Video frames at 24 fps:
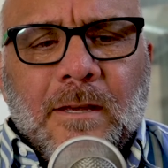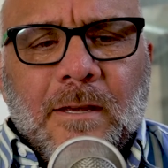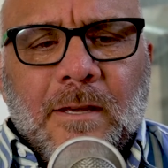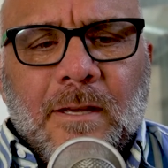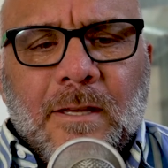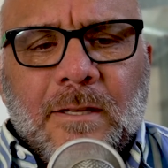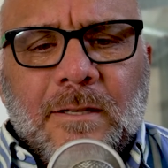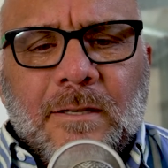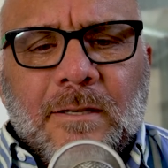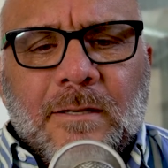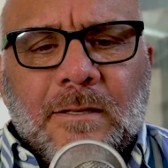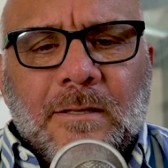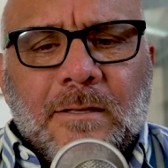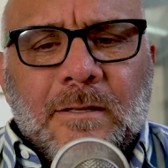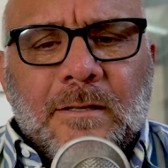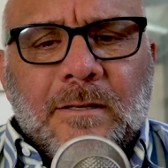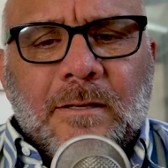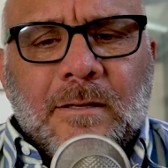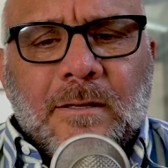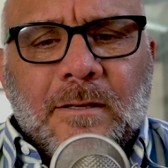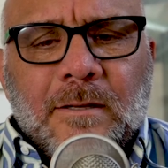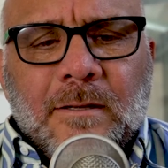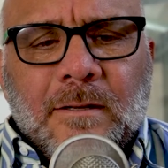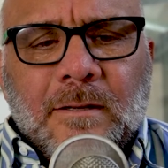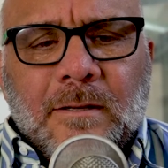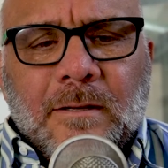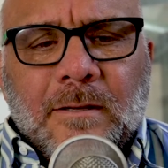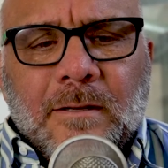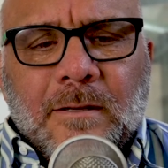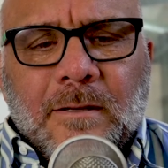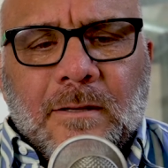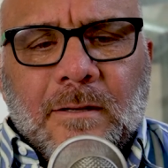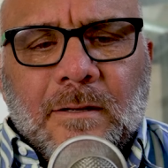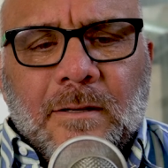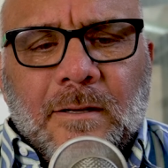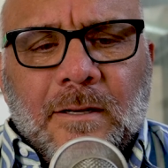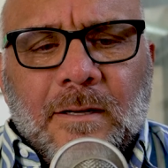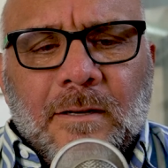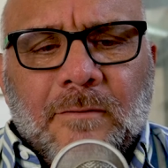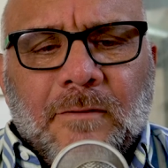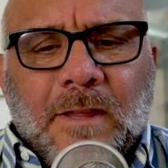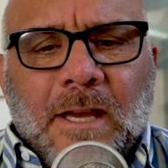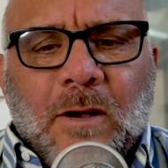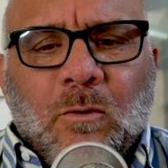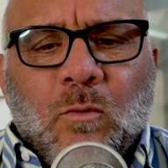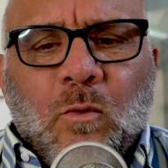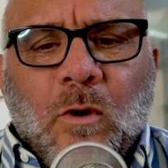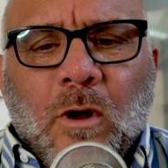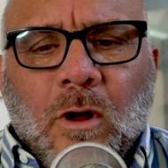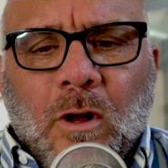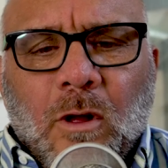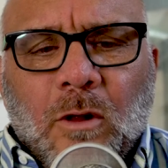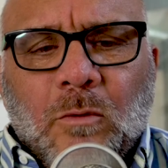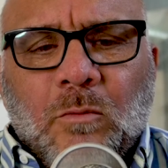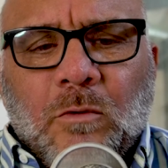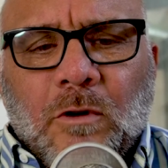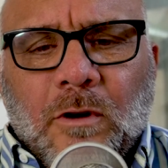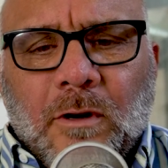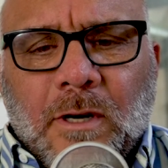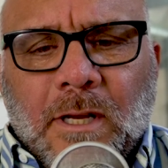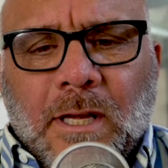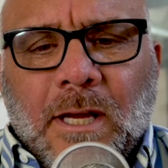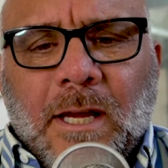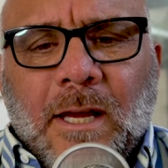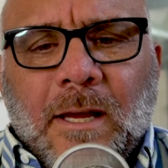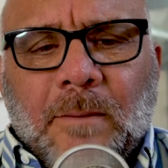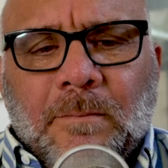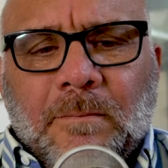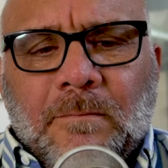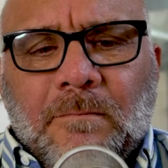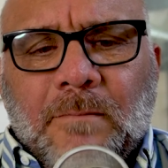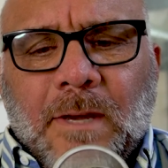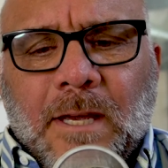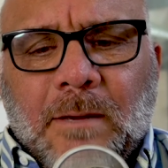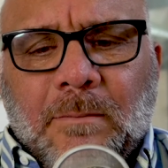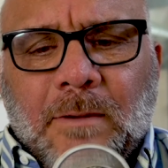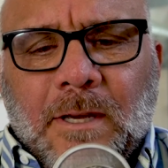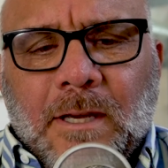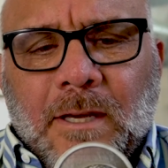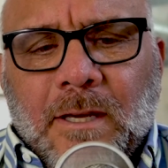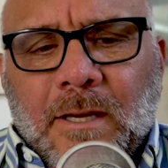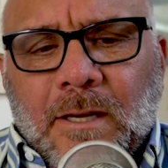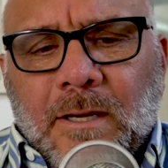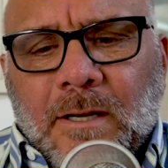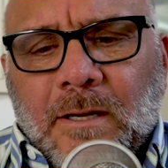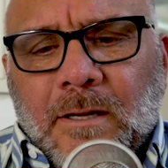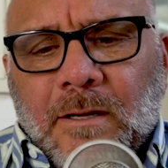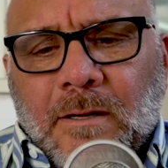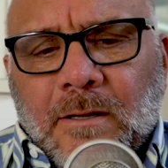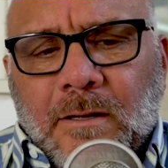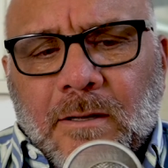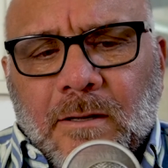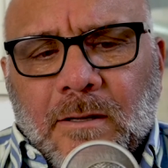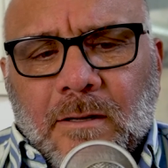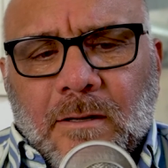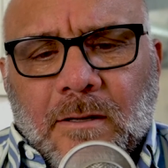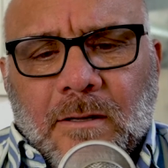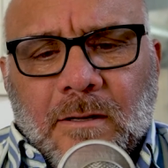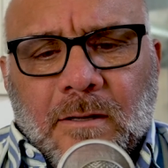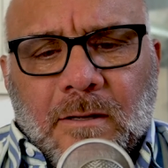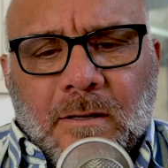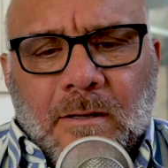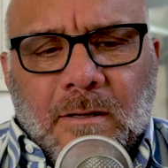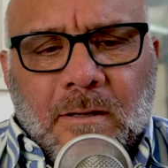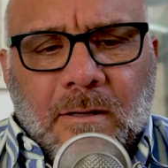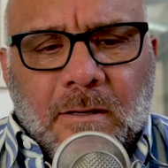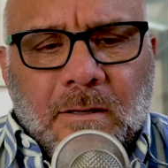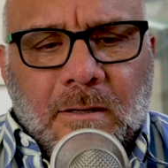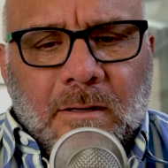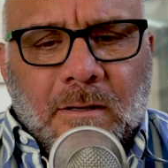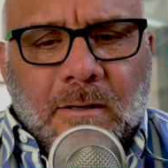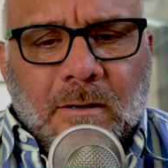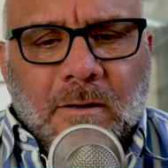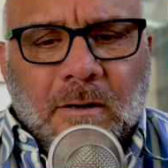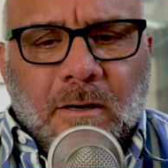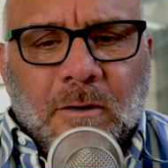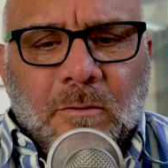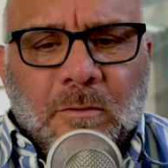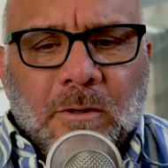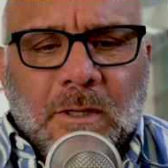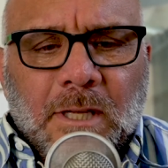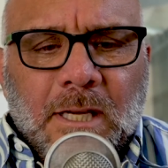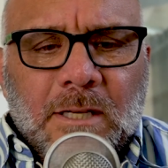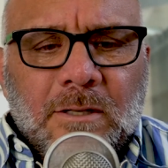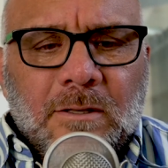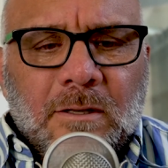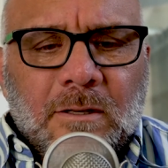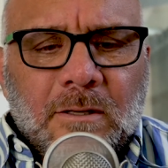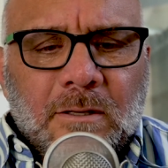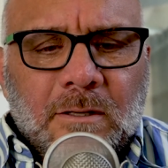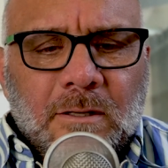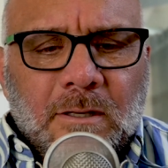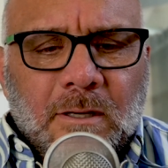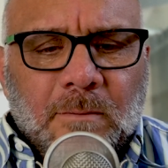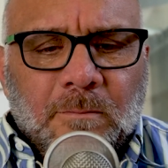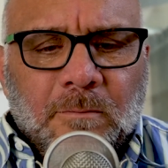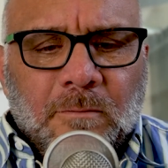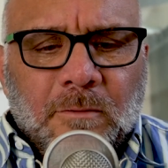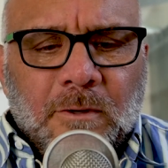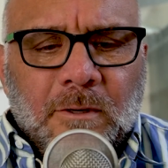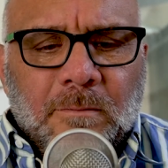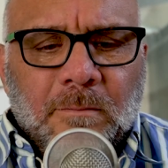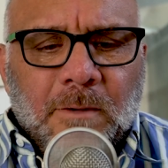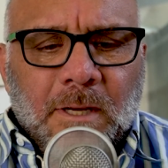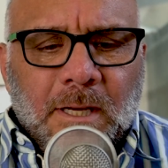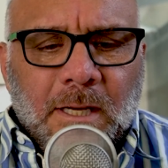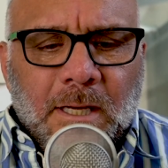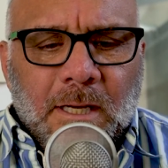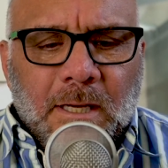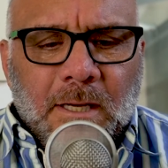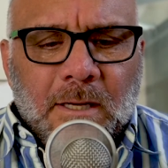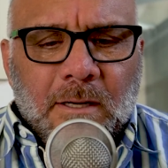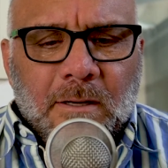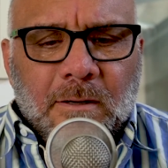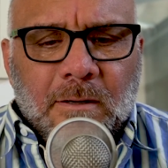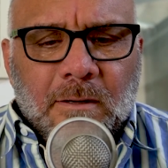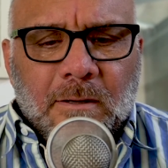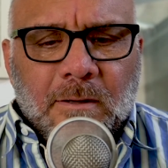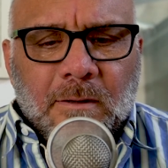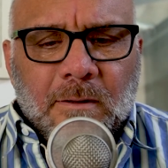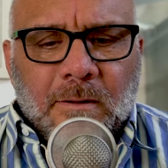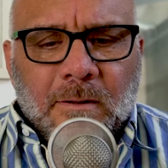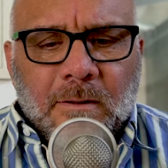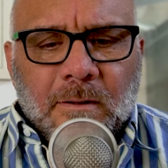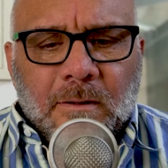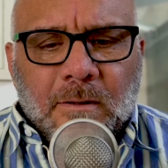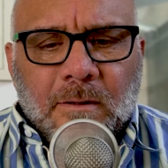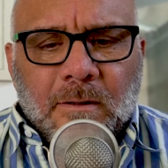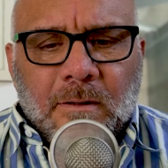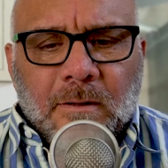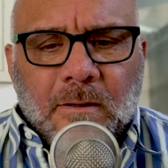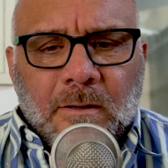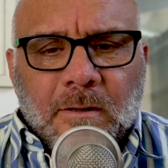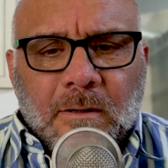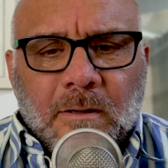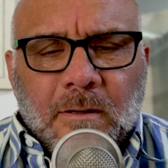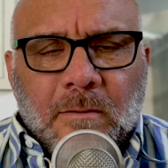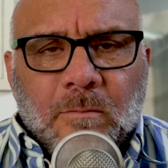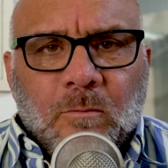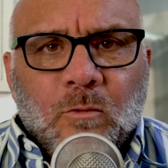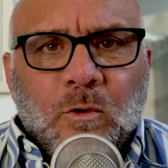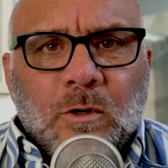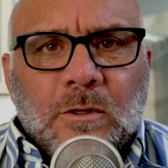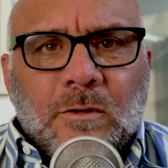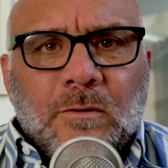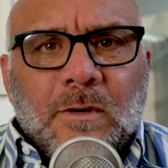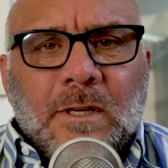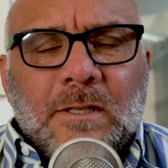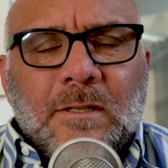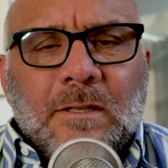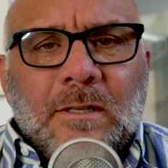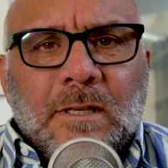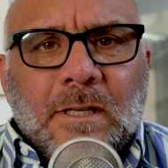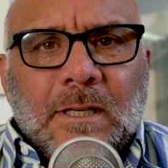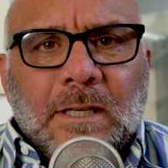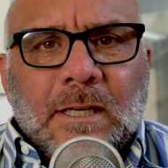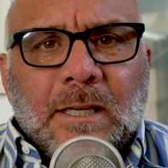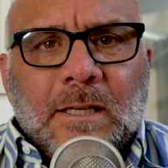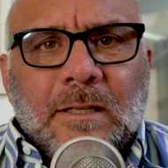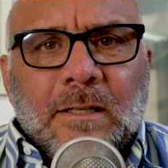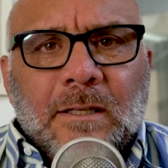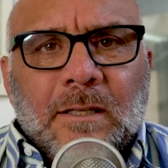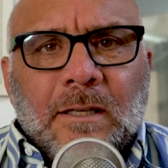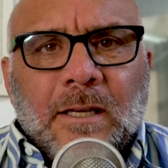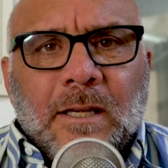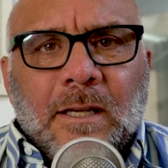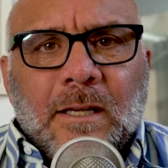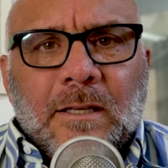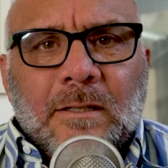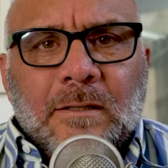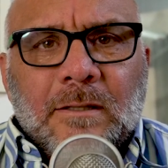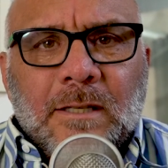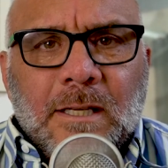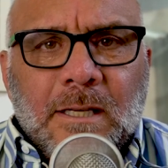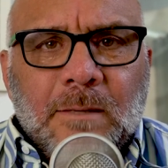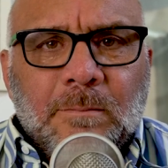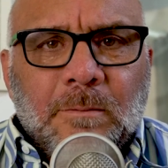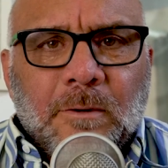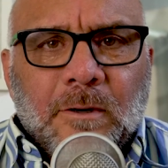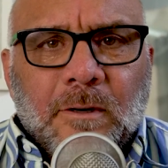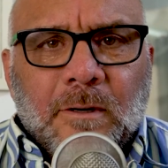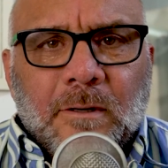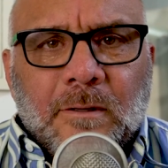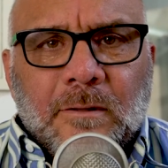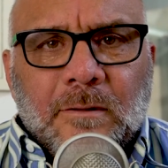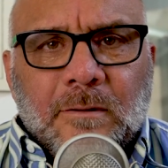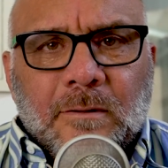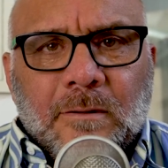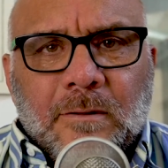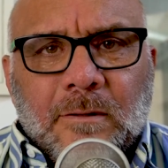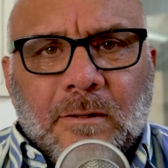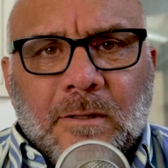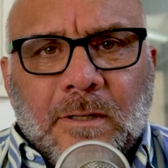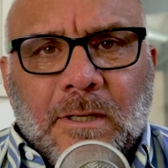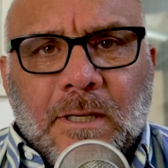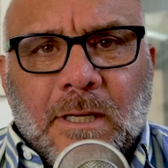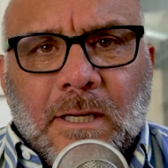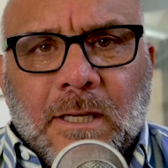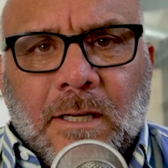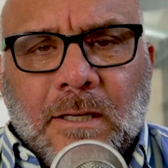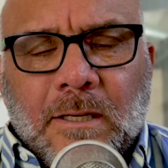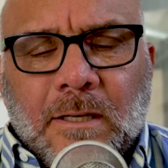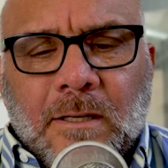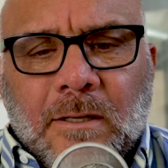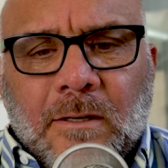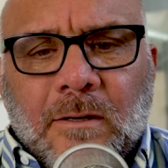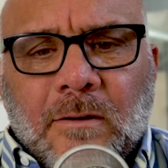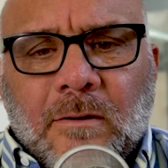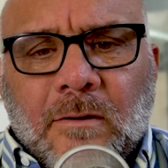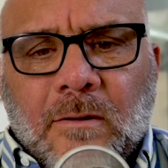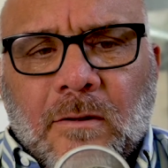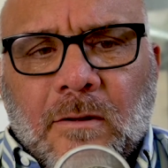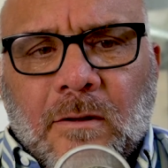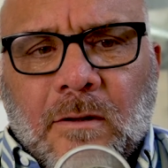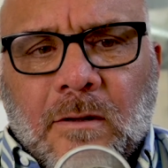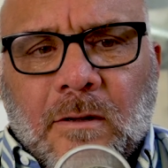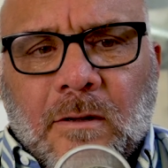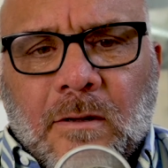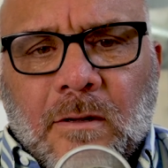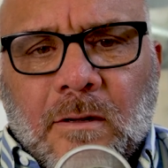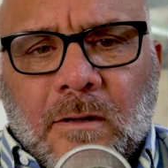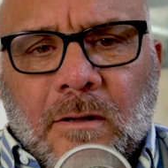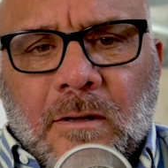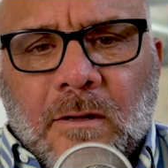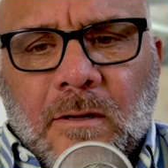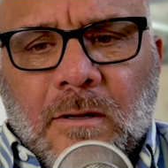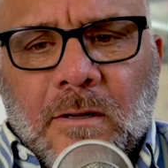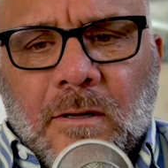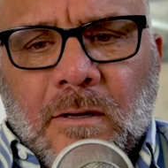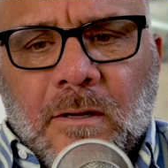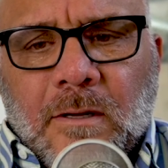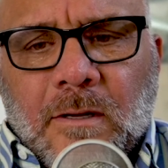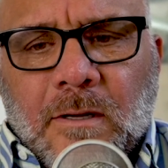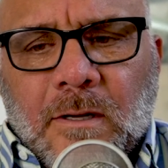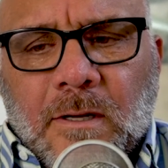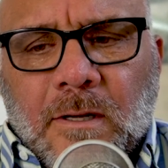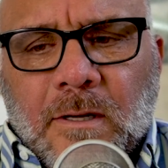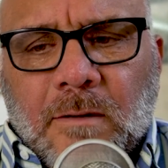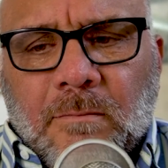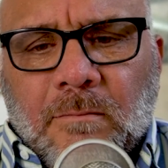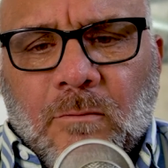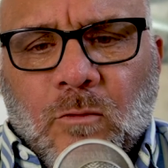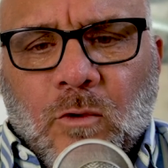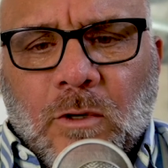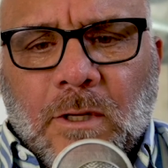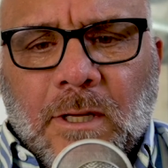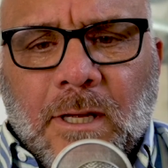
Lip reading: And if that wall weren't up, maybe our relationship would be more trusting and deeper and more